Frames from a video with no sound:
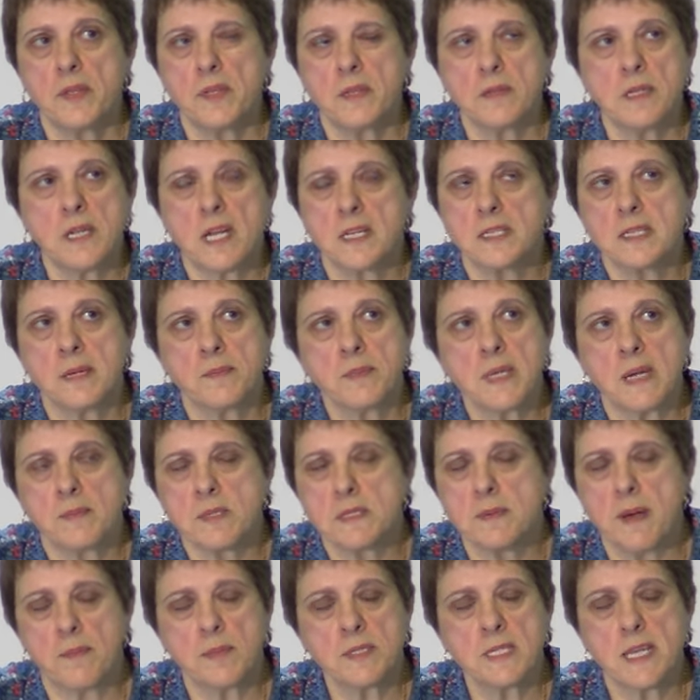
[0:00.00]
you know, sometimes
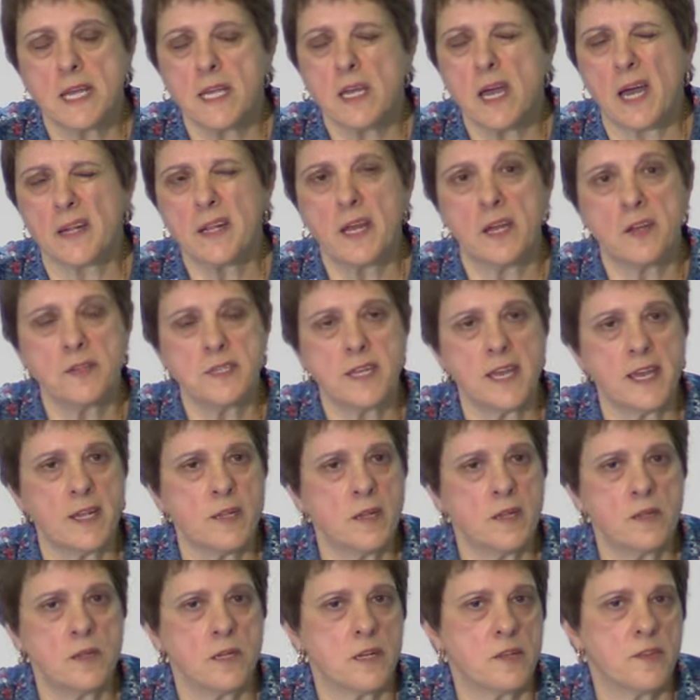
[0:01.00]
the mum will say, "I know
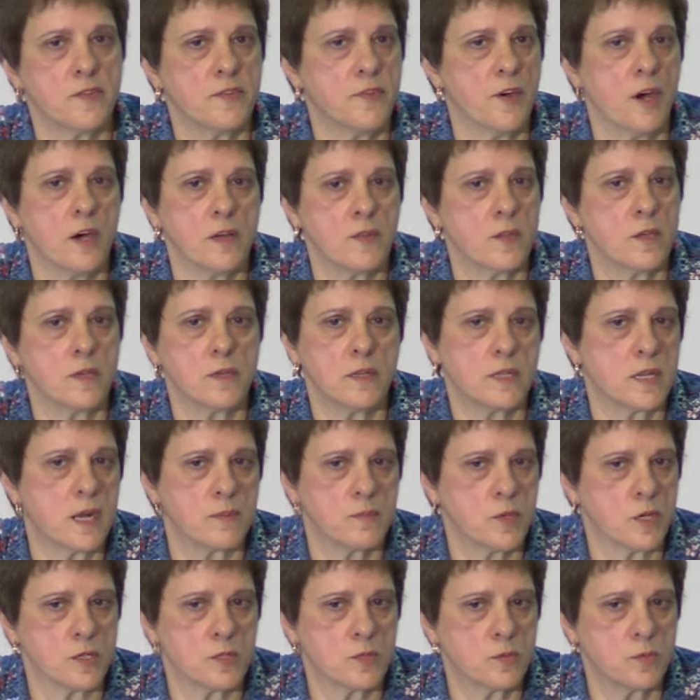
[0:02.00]
dad, you know, the father that I'm
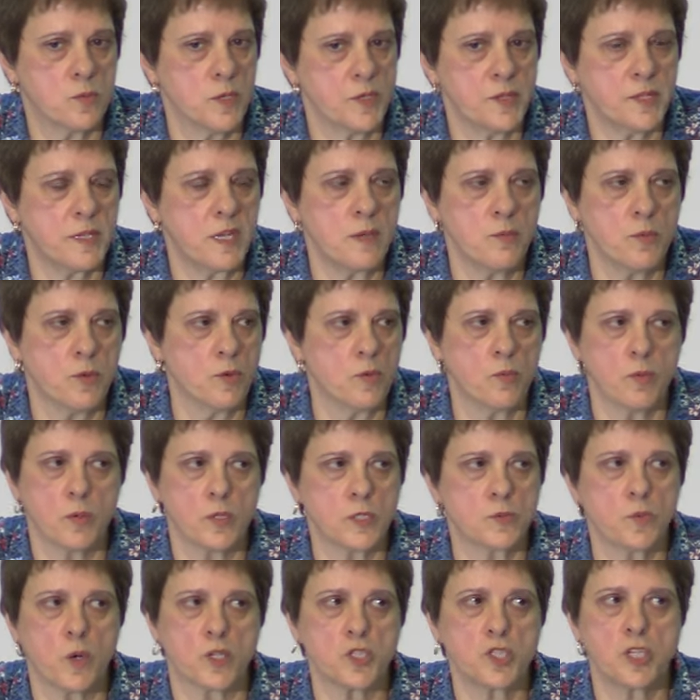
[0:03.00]
not with anymore
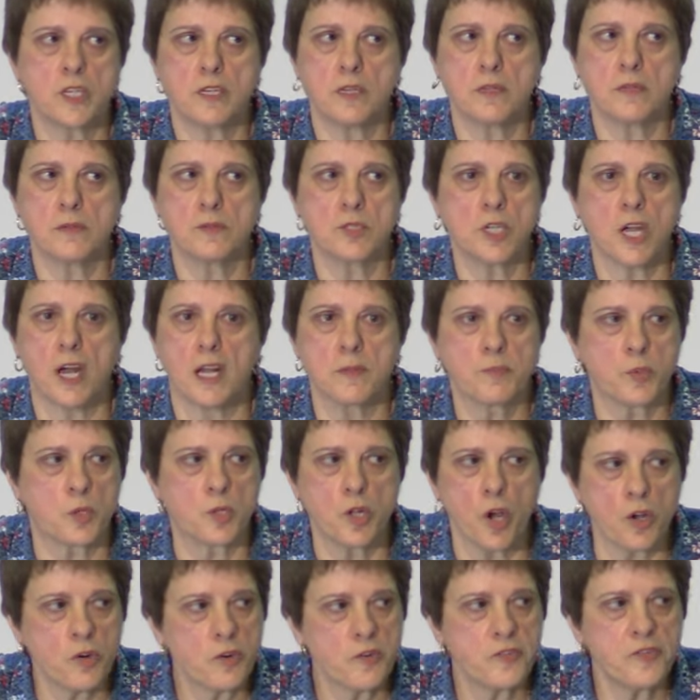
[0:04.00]
was watching child
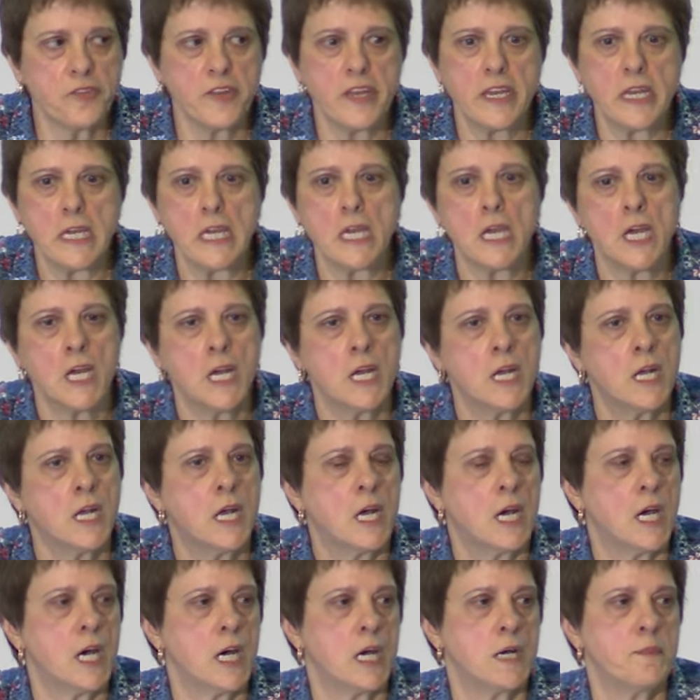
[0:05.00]
pornography."
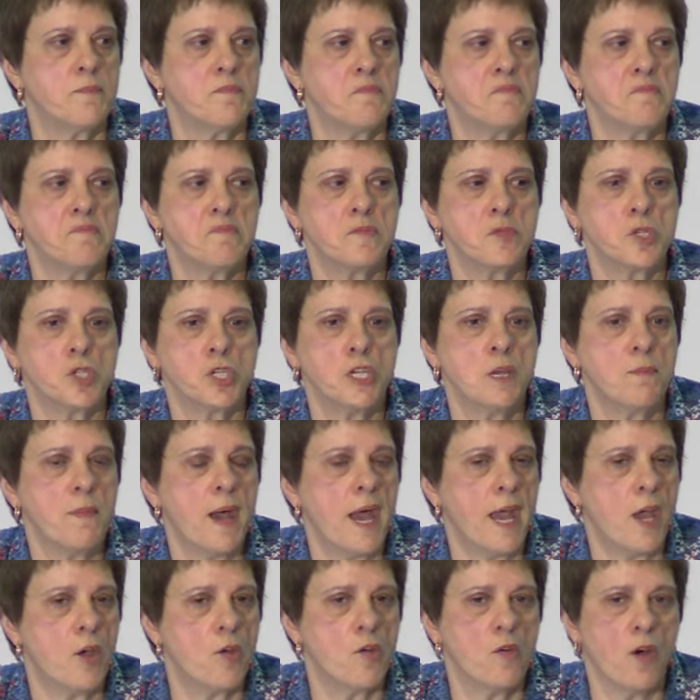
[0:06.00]
She
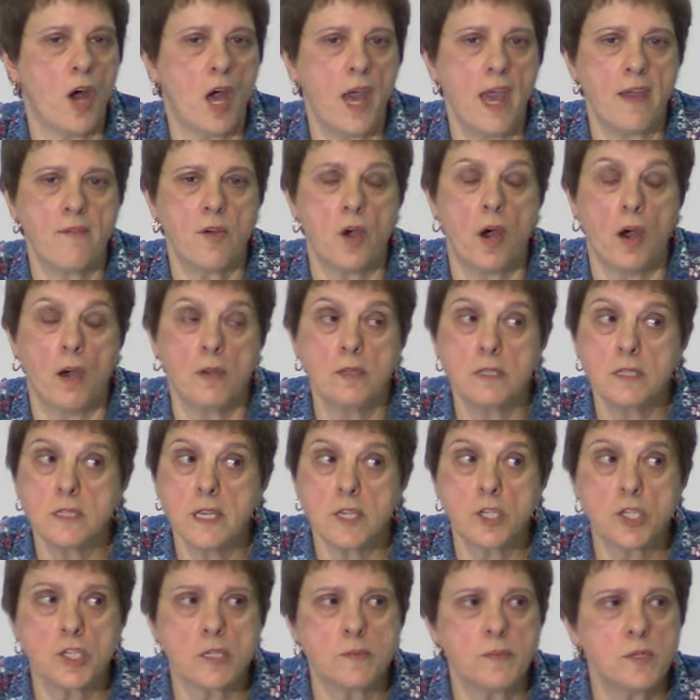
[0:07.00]
may have her own
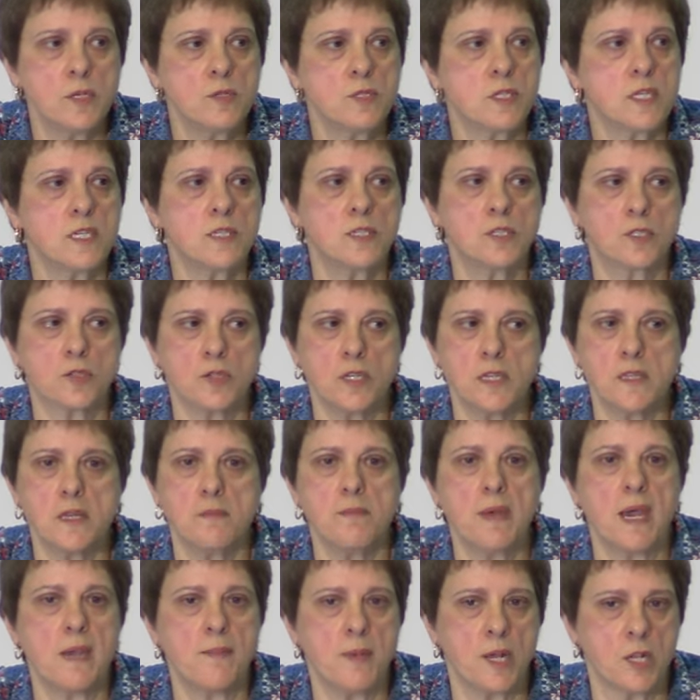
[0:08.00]
sexual abuse history. There
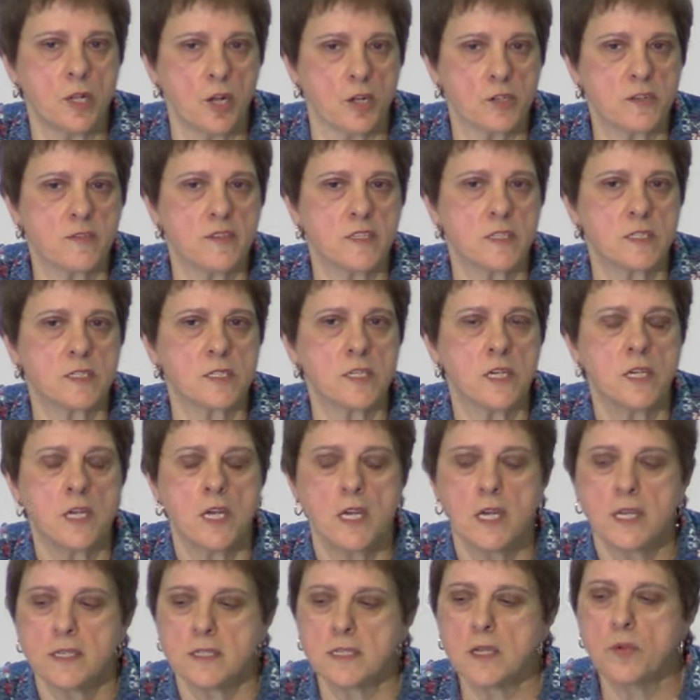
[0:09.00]
may be a lot of it.
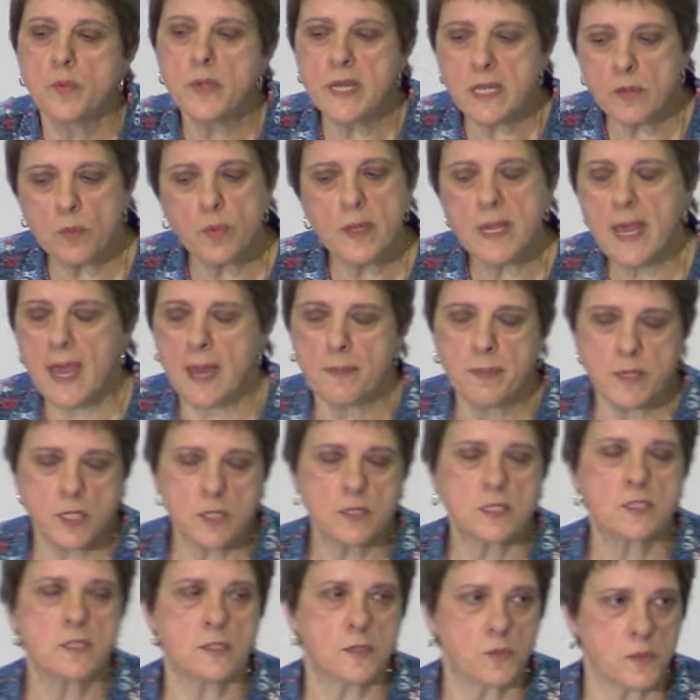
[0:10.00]
So we're happy
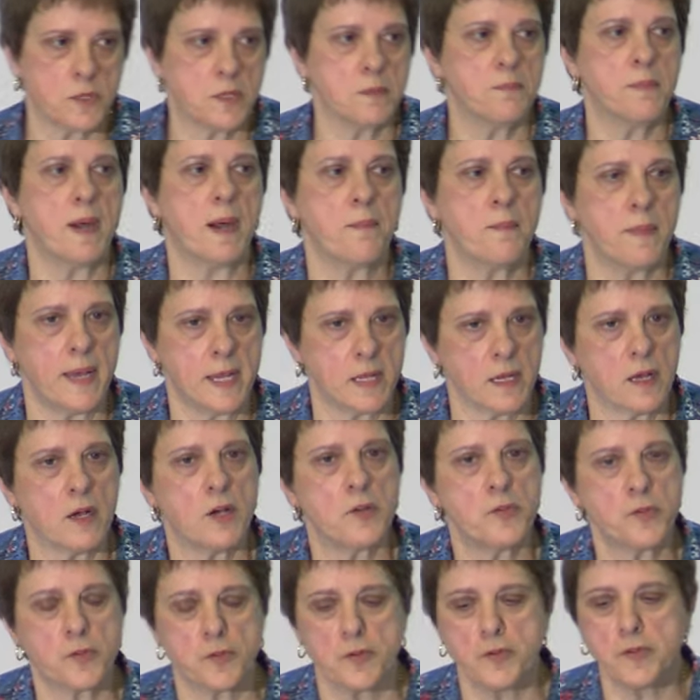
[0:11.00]
to sit with the mum and
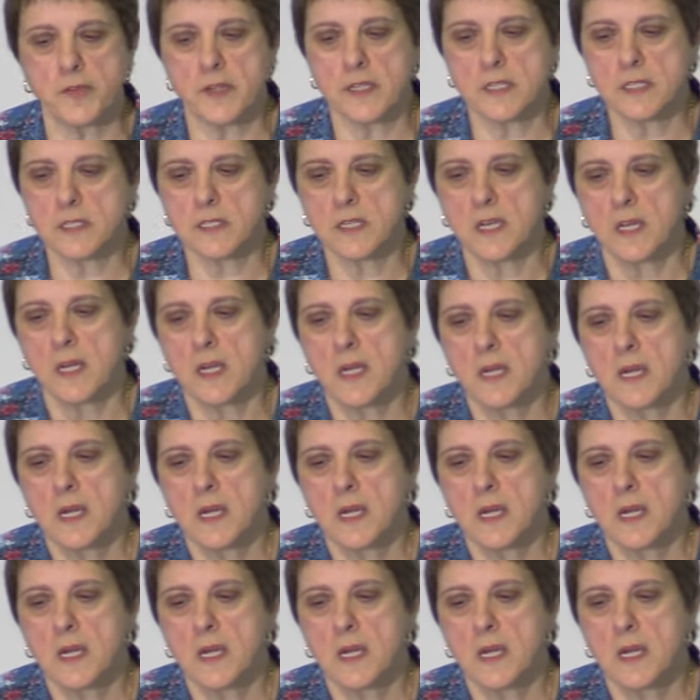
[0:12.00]
go through this.